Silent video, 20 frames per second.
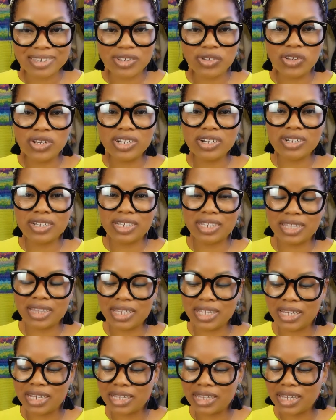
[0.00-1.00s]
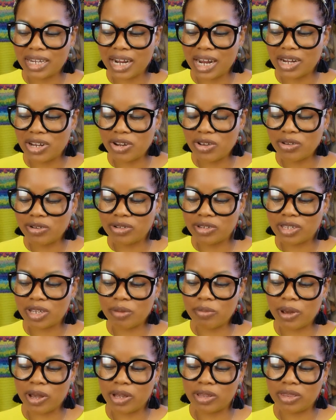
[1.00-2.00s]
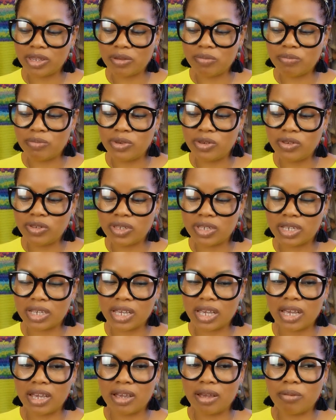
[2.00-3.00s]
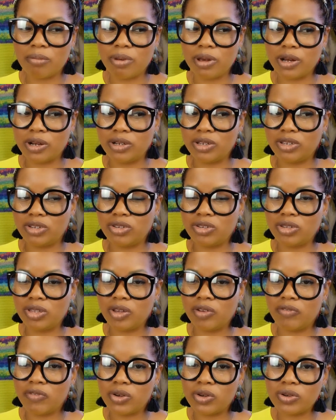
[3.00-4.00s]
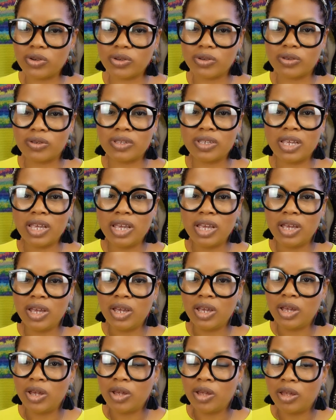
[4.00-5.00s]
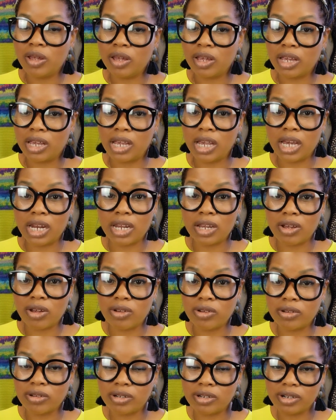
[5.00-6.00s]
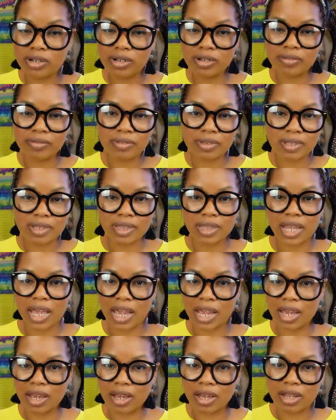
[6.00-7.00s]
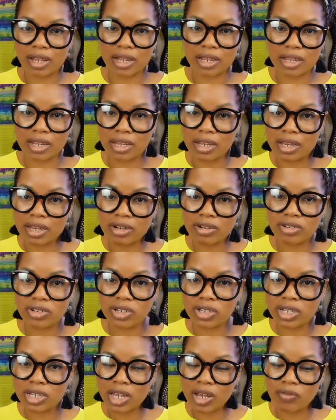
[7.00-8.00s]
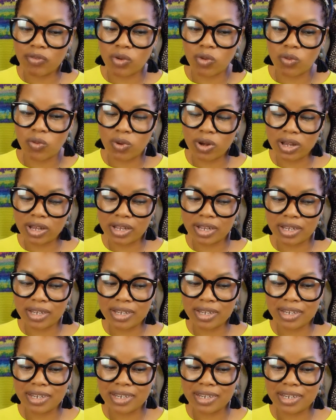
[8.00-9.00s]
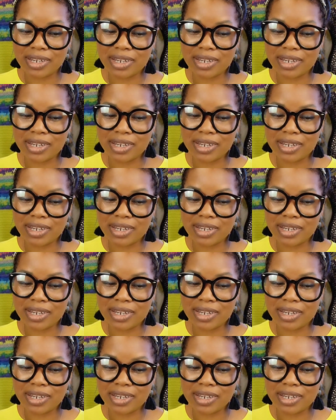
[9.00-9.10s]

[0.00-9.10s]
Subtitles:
So here's the thing that I noticed about the music in comparison to the vocals. Getting older, like energy level 1,